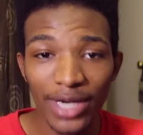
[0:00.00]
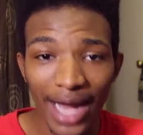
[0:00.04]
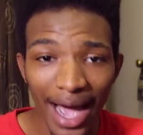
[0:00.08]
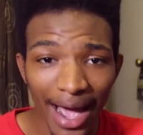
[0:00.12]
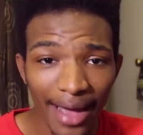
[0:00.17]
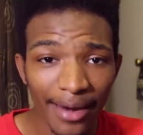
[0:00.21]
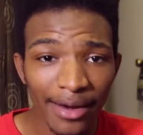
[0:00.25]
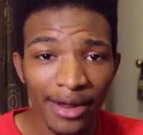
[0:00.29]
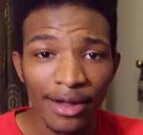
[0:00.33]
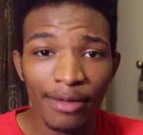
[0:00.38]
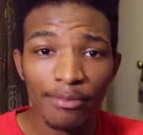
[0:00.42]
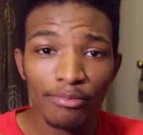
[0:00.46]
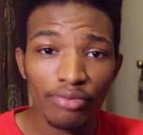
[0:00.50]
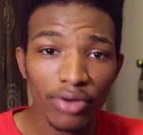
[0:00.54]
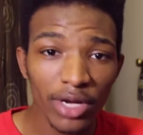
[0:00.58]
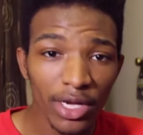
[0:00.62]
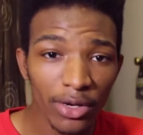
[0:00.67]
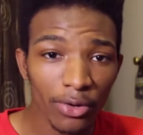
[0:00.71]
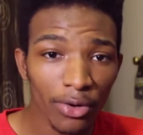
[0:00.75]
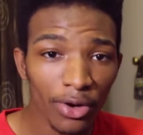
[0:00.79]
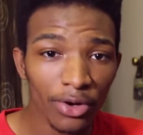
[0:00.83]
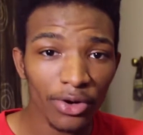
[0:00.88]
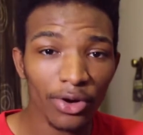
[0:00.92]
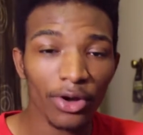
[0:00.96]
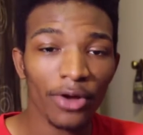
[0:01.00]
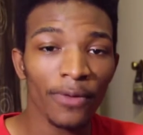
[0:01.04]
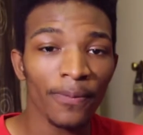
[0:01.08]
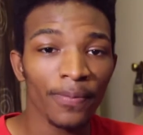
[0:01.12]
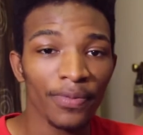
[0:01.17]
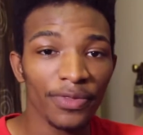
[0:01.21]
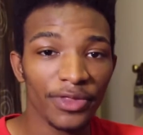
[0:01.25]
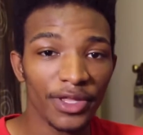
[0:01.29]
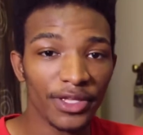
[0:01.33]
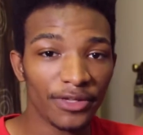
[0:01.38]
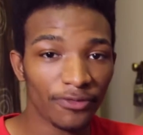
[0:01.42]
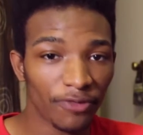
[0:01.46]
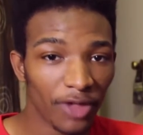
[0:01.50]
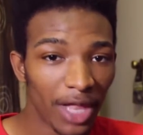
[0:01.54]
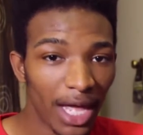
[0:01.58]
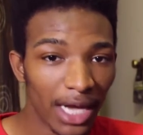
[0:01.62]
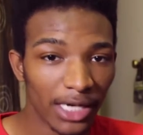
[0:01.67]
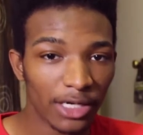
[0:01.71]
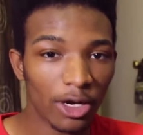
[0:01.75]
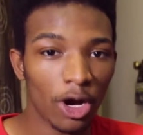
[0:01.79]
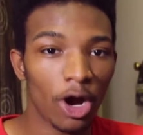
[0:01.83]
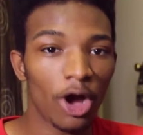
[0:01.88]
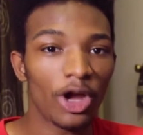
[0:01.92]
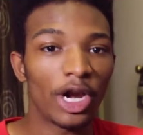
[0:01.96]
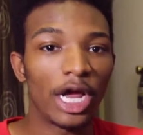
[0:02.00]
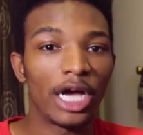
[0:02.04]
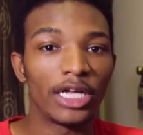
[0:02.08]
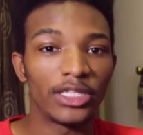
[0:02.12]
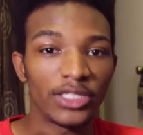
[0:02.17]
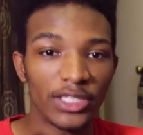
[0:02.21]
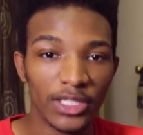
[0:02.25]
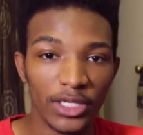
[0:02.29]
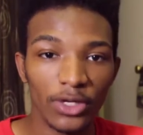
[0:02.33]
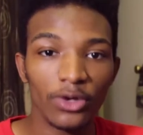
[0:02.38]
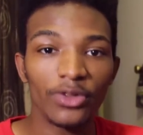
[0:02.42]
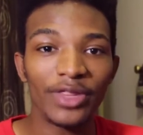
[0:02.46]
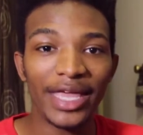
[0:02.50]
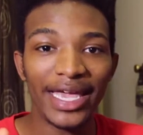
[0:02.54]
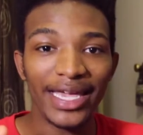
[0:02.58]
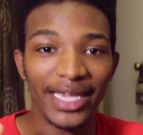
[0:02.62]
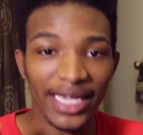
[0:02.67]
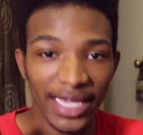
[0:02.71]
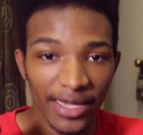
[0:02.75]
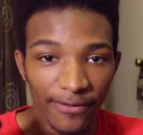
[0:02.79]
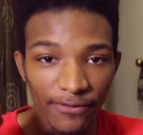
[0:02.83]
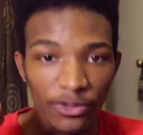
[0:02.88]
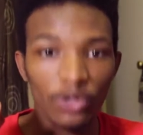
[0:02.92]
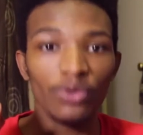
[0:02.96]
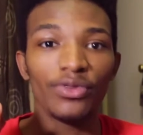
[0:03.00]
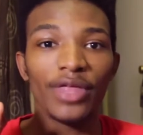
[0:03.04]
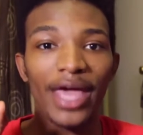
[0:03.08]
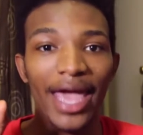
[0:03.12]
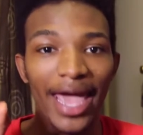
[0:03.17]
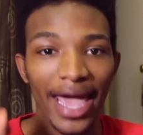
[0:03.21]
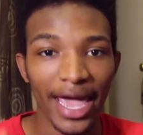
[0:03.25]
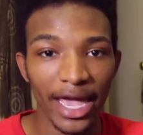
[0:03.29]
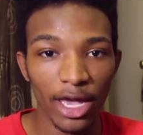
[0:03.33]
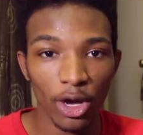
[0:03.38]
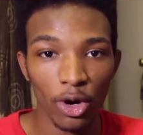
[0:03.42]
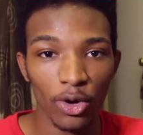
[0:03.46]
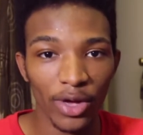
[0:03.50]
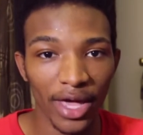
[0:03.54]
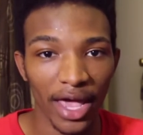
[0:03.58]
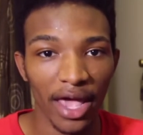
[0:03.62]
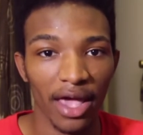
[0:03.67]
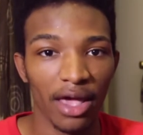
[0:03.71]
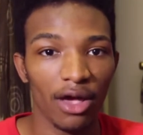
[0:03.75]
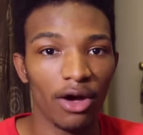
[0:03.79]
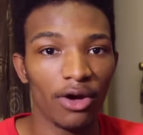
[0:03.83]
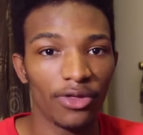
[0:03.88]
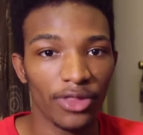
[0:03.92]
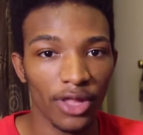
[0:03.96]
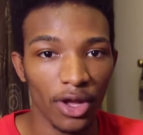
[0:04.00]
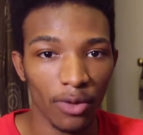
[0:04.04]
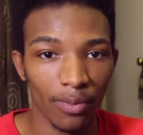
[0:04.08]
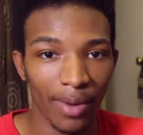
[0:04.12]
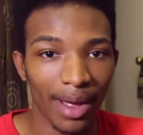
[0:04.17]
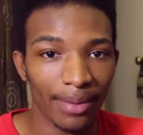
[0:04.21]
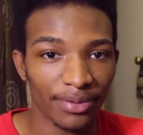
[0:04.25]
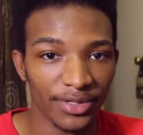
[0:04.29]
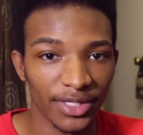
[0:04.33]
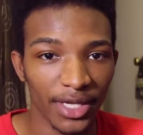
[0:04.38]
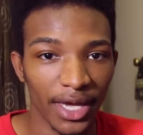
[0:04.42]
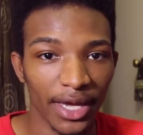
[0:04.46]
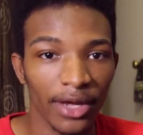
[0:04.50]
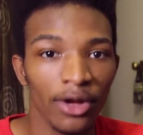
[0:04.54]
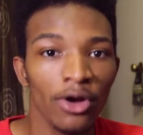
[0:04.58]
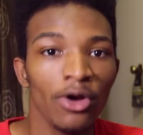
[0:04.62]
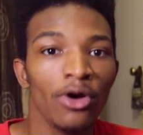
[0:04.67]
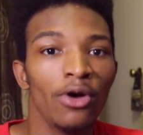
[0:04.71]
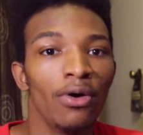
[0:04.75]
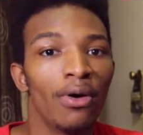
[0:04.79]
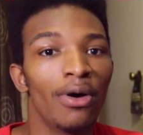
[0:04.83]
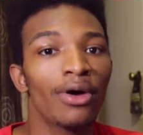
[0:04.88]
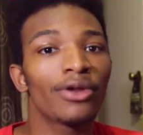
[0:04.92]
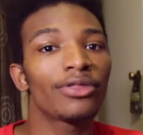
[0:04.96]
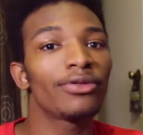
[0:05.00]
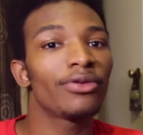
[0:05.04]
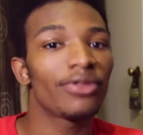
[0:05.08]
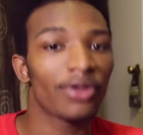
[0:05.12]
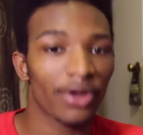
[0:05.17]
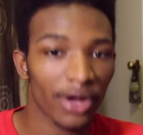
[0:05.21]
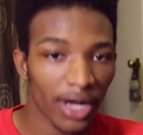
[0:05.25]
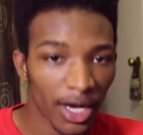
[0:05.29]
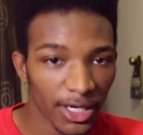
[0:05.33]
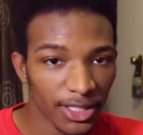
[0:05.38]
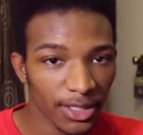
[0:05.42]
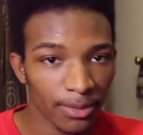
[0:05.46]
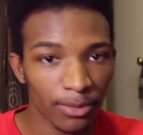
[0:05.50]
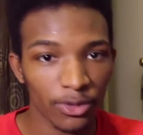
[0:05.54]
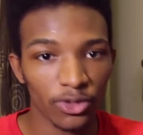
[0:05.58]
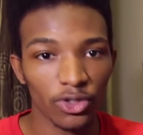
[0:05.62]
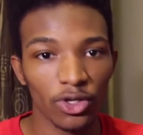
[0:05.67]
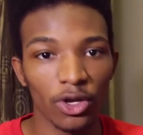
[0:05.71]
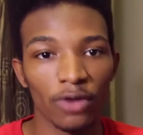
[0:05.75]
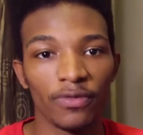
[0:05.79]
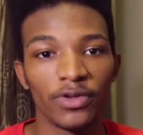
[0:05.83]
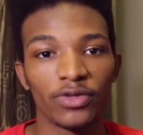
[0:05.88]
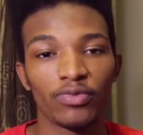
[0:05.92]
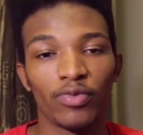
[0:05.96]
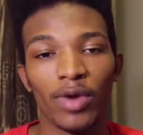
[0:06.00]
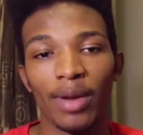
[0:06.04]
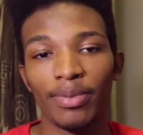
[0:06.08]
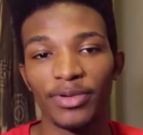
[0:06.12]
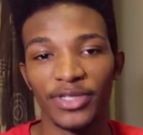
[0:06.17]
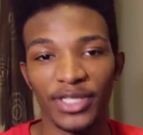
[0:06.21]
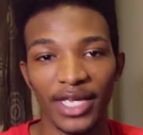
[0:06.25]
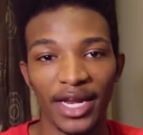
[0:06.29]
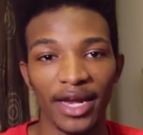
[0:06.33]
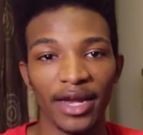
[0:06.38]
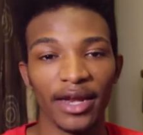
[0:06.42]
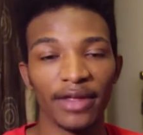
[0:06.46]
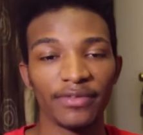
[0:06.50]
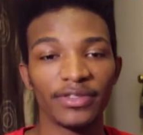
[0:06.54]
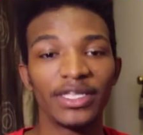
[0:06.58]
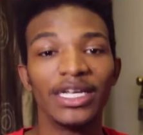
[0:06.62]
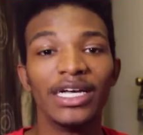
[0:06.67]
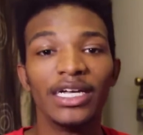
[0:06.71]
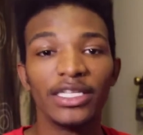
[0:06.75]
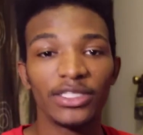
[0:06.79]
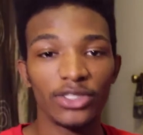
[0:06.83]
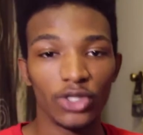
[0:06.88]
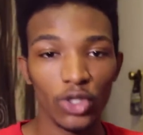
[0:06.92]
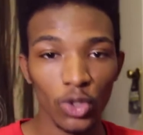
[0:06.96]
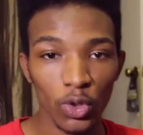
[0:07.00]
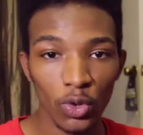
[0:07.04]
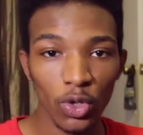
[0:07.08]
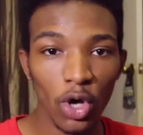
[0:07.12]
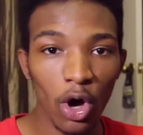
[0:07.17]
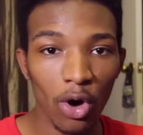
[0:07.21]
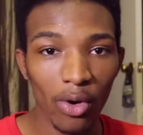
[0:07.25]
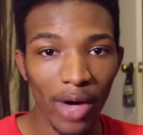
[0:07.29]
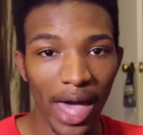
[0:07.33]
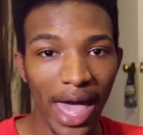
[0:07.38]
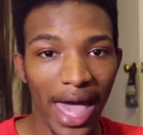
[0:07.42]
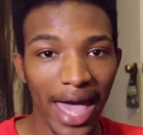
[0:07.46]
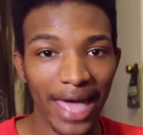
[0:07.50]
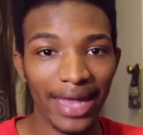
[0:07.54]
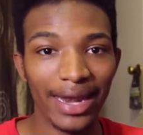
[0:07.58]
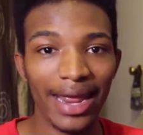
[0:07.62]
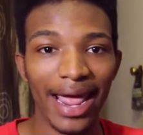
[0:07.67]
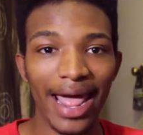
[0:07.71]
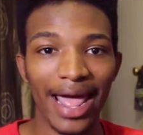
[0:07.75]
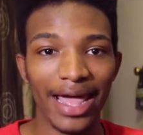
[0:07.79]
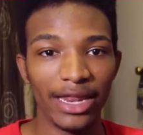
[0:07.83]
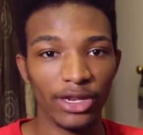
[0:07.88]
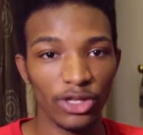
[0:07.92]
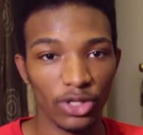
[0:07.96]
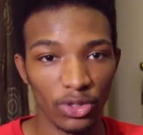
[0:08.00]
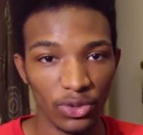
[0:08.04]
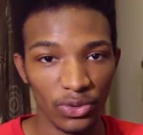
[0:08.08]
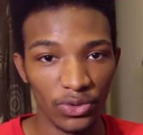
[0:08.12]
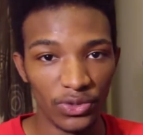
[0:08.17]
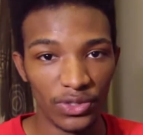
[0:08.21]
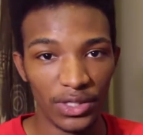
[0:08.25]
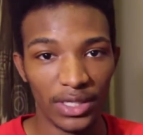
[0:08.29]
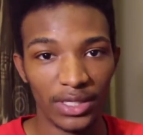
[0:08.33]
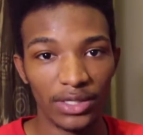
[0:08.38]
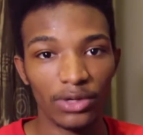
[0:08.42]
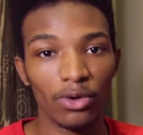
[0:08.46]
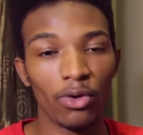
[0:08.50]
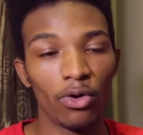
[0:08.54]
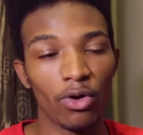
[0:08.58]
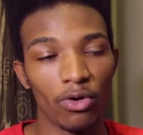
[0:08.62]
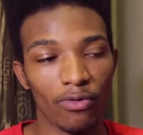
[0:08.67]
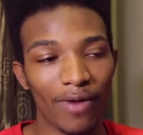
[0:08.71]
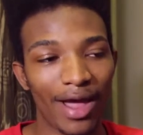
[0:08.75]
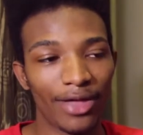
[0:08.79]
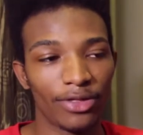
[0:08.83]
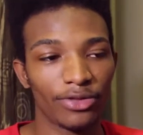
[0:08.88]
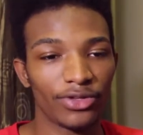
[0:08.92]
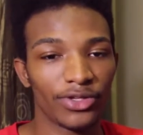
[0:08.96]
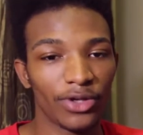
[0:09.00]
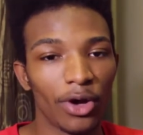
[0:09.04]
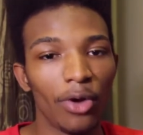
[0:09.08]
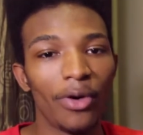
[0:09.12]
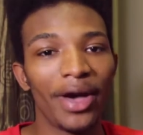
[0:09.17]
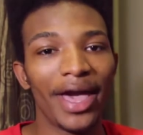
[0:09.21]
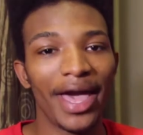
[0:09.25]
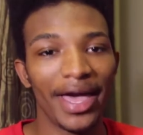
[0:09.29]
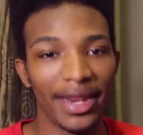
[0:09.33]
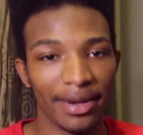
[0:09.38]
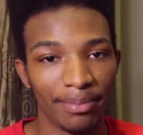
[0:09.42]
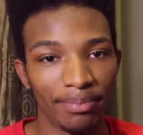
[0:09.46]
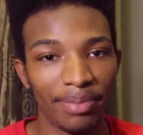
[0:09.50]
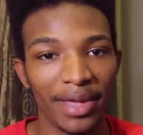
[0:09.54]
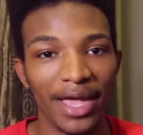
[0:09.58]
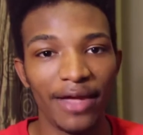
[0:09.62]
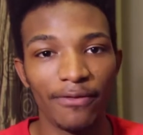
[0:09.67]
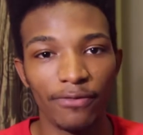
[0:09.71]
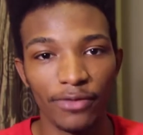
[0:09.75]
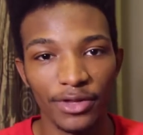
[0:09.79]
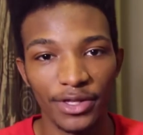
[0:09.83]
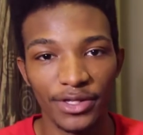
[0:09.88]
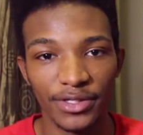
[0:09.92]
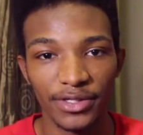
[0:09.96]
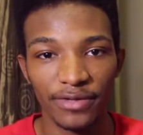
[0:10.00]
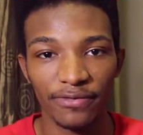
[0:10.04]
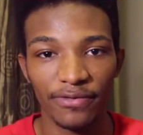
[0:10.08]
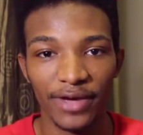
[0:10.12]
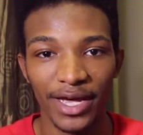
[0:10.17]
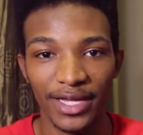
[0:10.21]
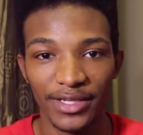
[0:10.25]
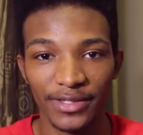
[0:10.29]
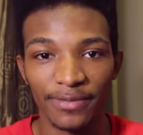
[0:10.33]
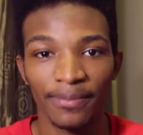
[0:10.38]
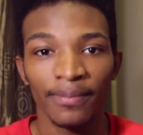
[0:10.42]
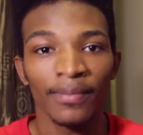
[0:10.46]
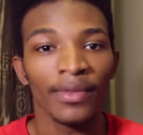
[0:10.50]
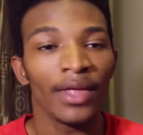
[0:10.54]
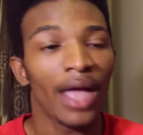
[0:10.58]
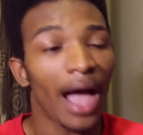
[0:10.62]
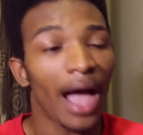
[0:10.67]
not pre-order this flashcard until they give you the AOK -OK on their website or through their customer service representatives to go ahead and use it or rather to go ahead and pay for this device.